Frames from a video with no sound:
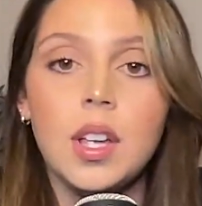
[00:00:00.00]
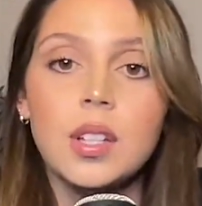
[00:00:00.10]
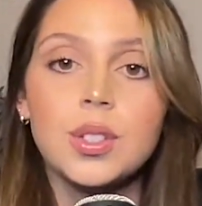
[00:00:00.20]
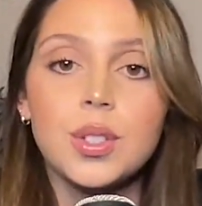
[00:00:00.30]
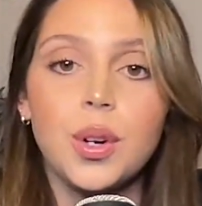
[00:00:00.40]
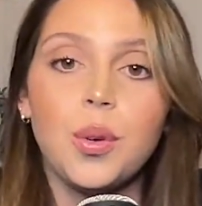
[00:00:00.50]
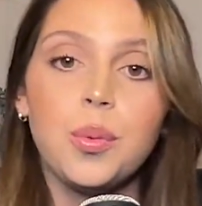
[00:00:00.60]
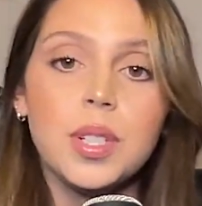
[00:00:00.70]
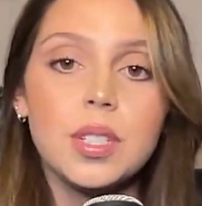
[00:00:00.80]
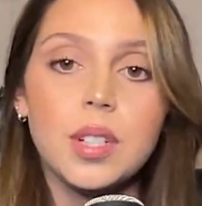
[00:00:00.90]
So
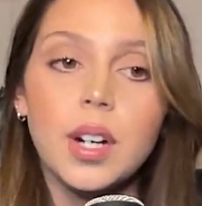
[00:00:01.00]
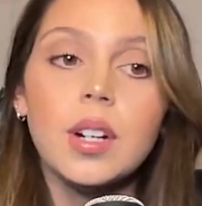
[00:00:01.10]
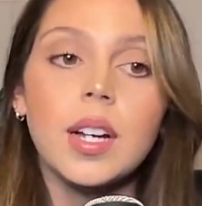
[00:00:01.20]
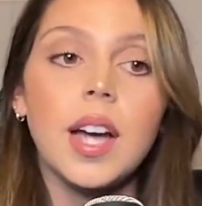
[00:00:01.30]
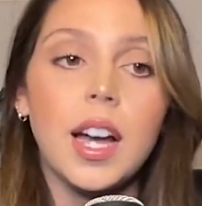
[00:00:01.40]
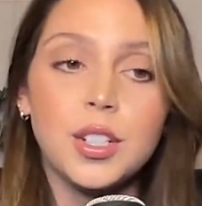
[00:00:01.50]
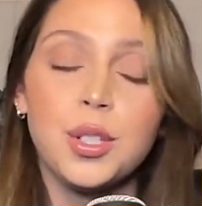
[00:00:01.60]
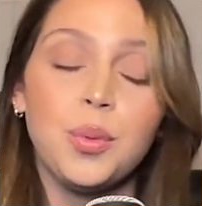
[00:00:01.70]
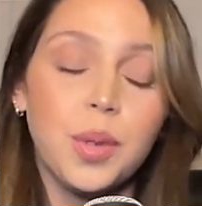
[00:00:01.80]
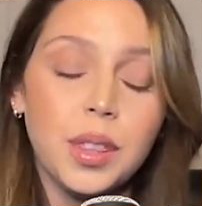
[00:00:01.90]
we start
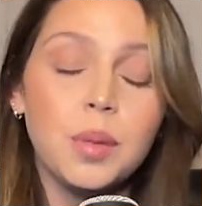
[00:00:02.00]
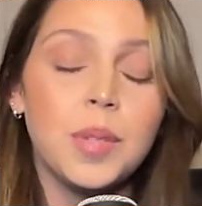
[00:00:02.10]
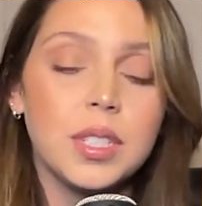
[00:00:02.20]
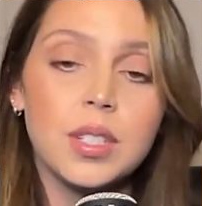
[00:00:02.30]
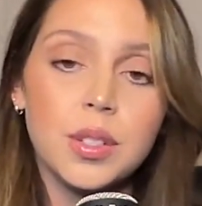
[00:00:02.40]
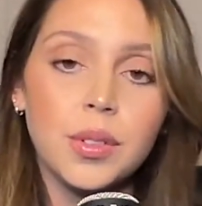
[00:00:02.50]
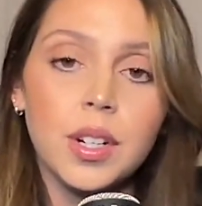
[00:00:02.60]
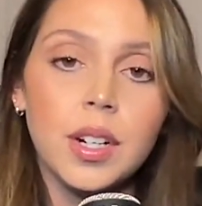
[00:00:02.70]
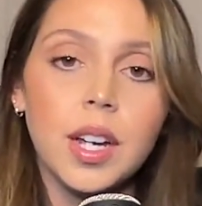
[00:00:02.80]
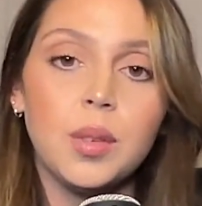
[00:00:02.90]
actually with the business
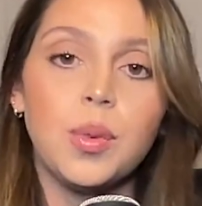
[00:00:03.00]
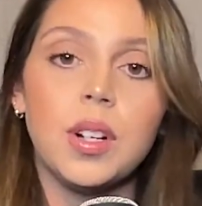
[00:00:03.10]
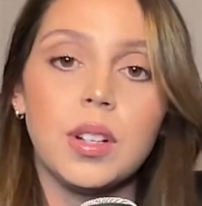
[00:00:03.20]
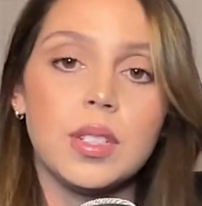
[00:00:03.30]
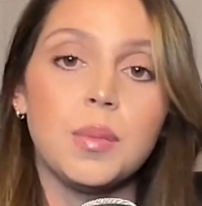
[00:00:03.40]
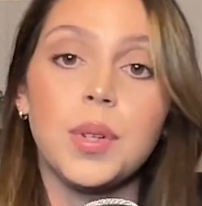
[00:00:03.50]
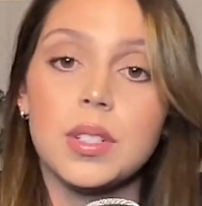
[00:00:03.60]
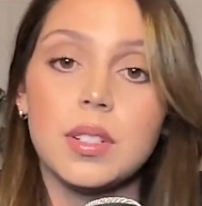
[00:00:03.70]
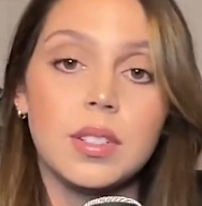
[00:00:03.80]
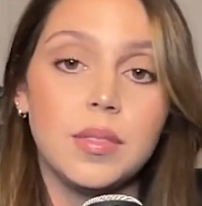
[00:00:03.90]
owner and work on some
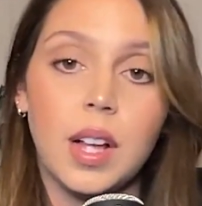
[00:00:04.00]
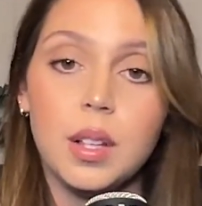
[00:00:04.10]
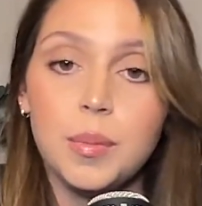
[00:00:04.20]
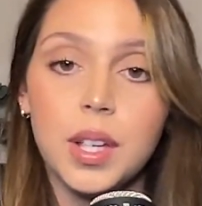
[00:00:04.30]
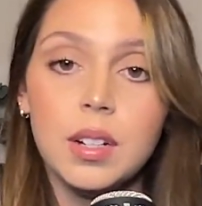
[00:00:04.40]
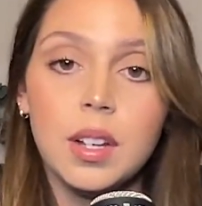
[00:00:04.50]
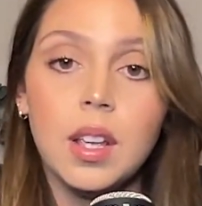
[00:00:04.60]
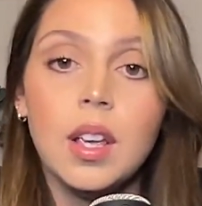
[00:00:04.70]
personal development.